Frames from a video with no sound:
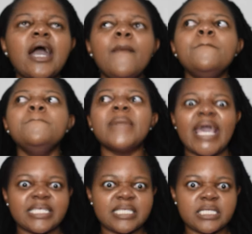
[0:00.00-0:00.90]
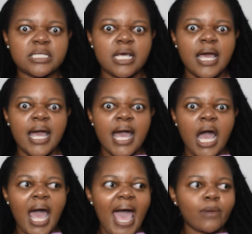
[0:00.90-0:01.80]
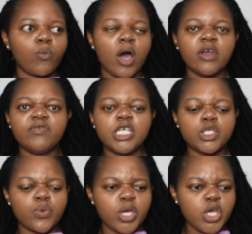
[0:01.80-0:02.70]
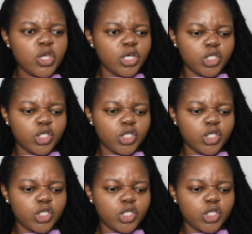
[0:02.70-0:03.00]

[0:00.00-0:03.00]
mess at one of these reunions.